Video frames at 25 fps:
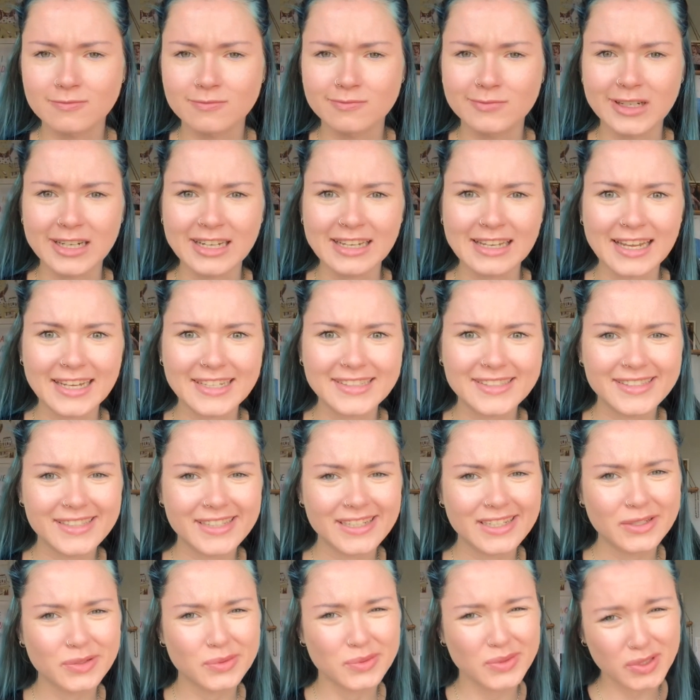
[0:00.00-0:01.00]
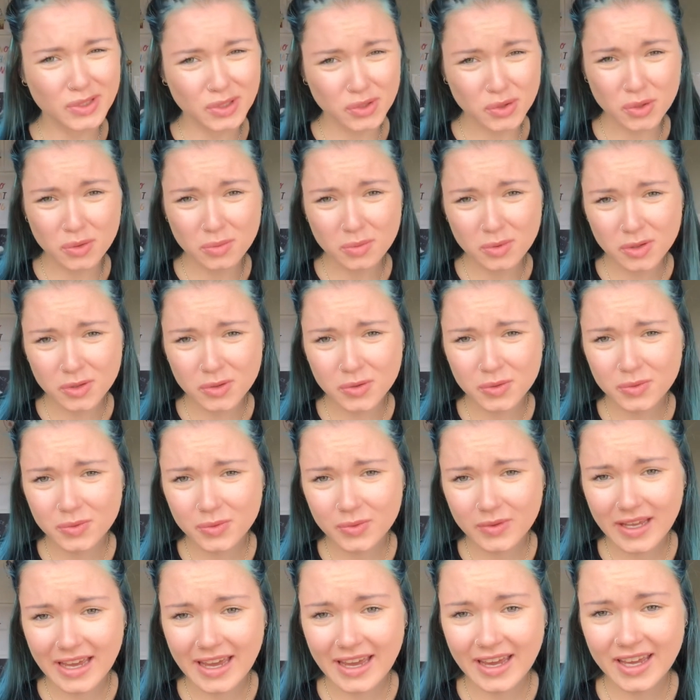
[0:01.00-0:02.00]
realized that it was normal
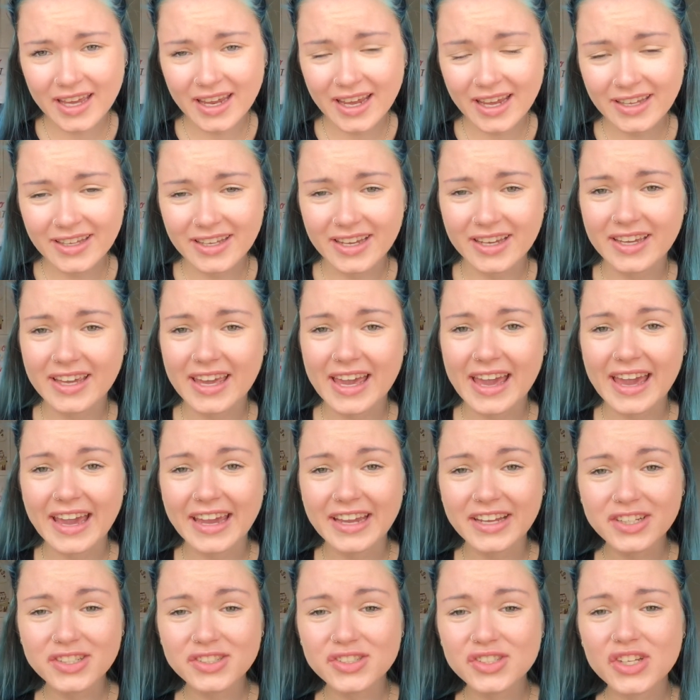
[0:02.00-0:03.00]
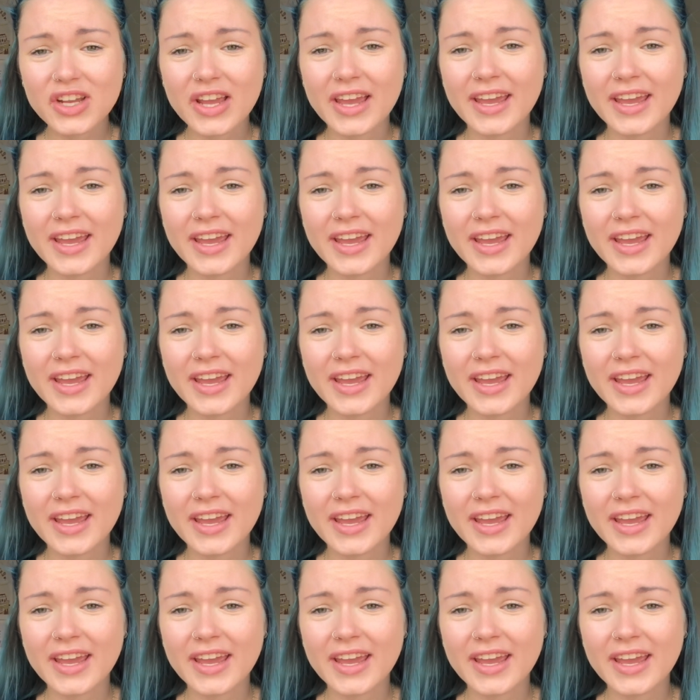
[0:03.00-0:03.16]
at a younger age.